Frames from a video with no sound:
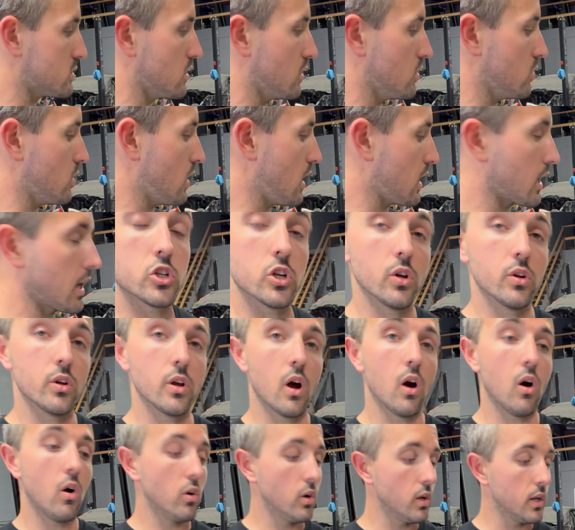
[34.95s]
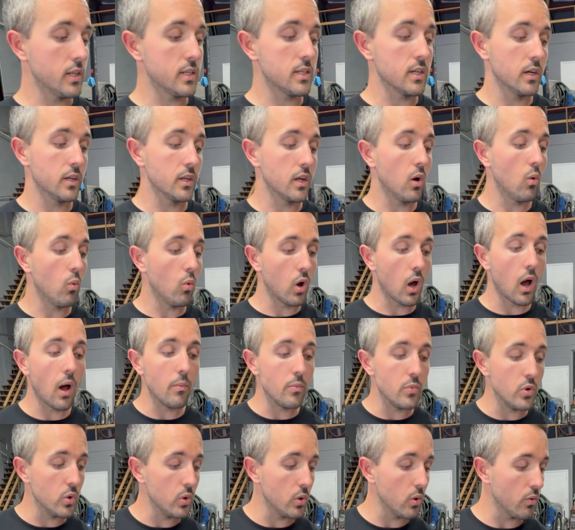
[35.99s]
So I'll show y'all and tell y'all what
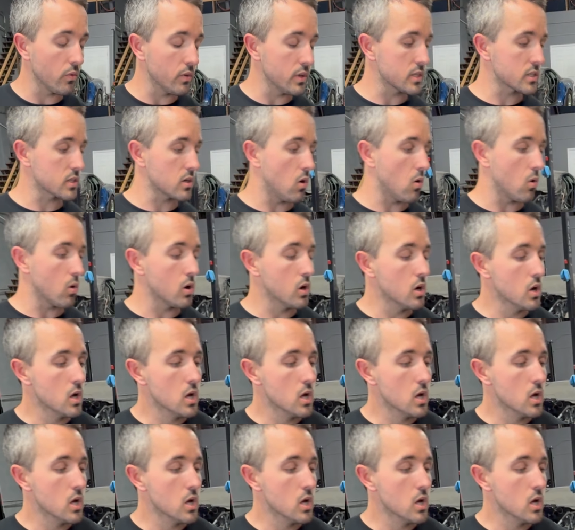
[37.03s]
I'm doing on this car.